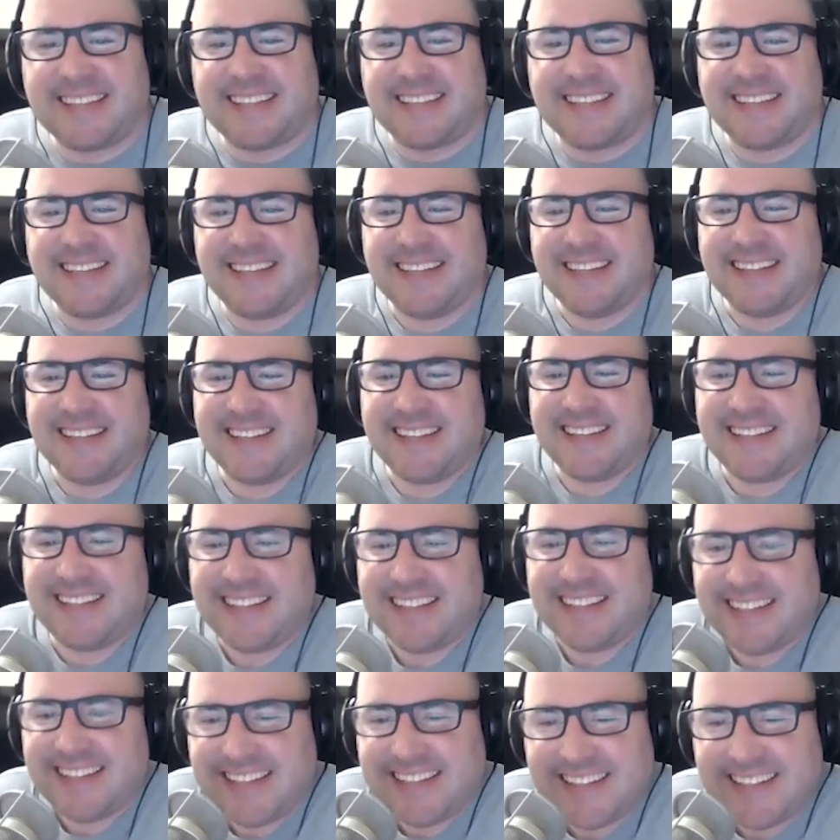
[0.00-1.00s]

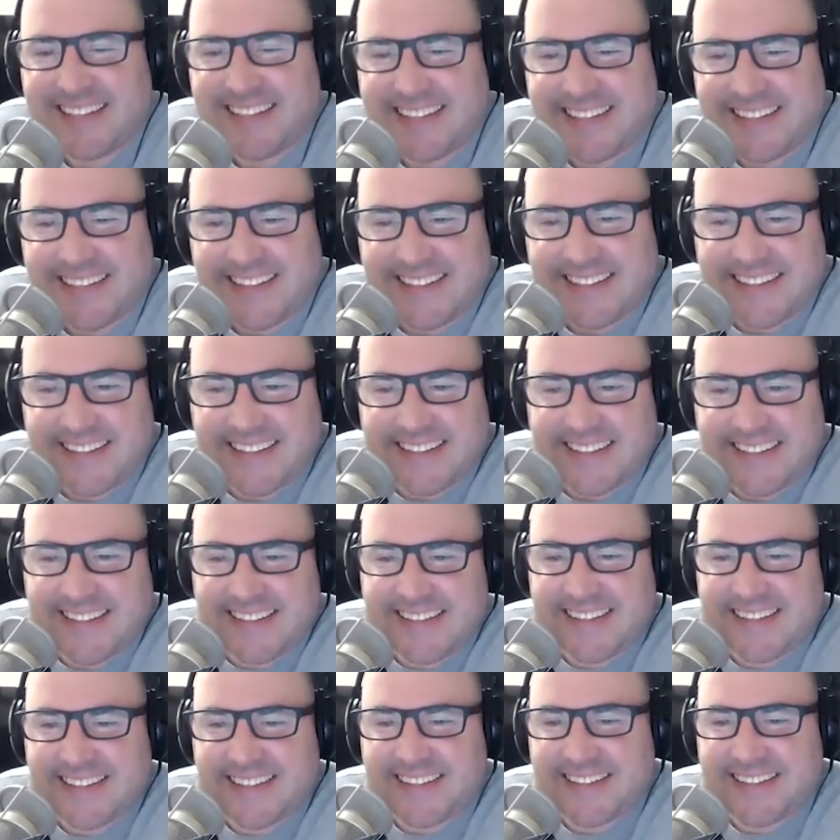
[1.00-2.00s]

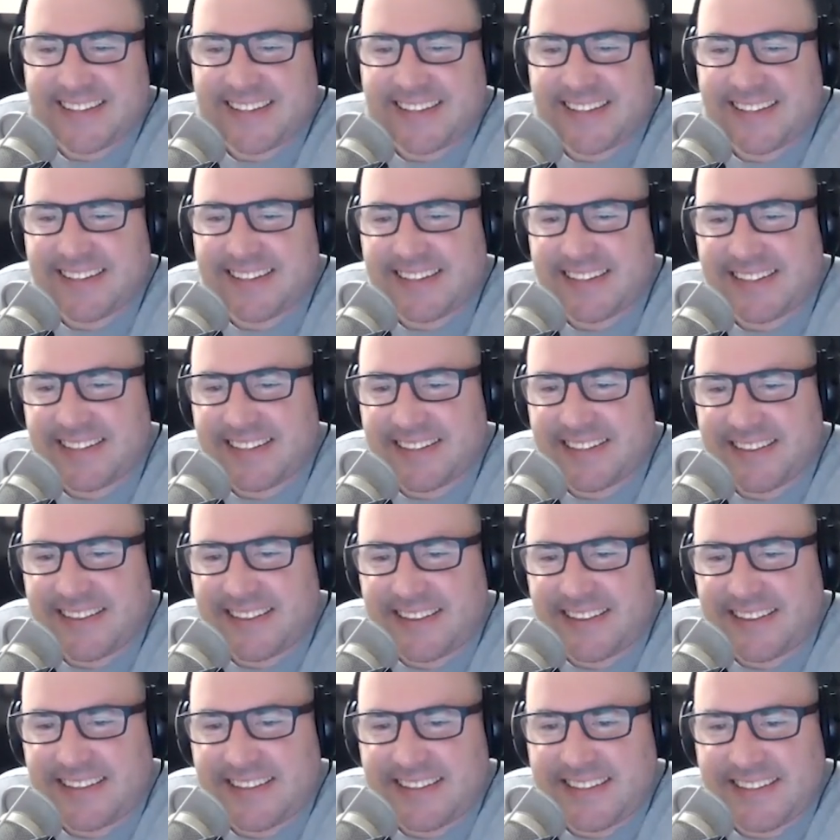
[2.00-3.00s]

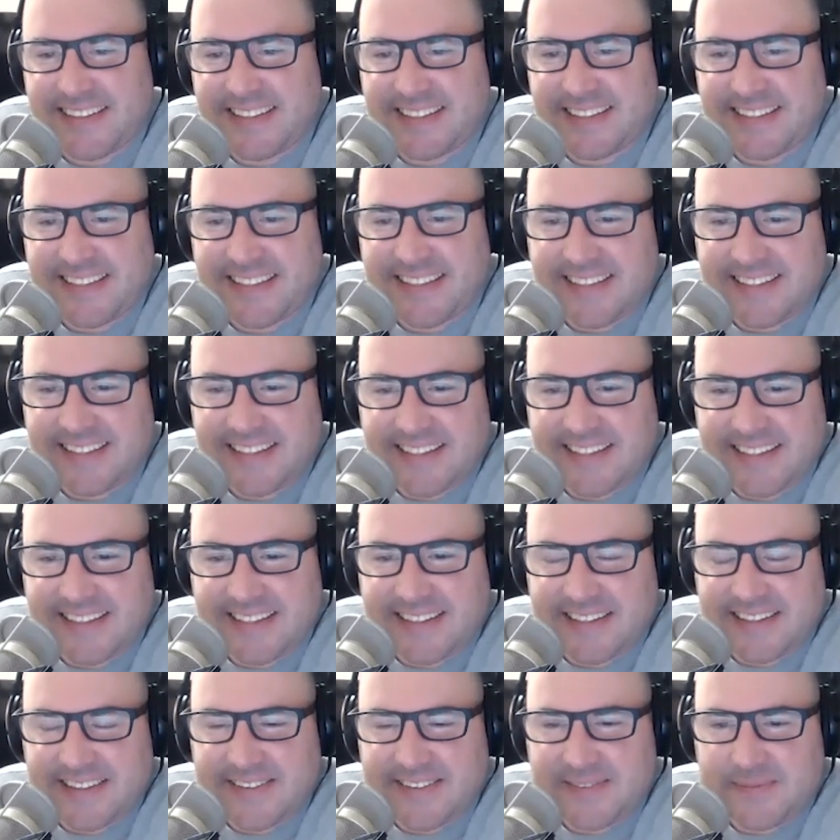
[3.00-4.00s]

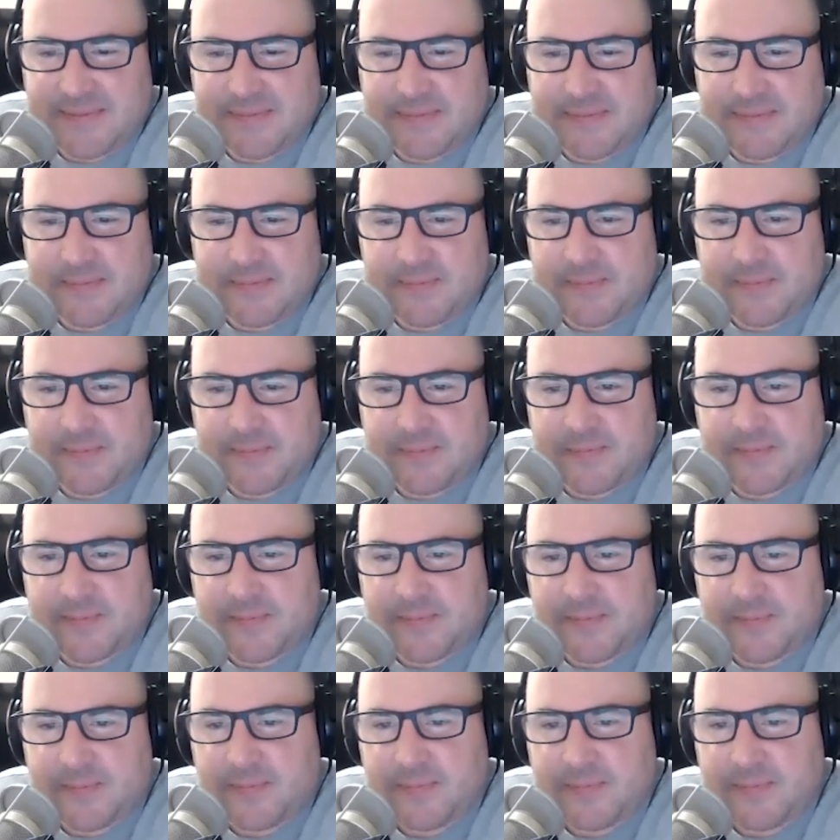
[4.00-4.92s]
(silent)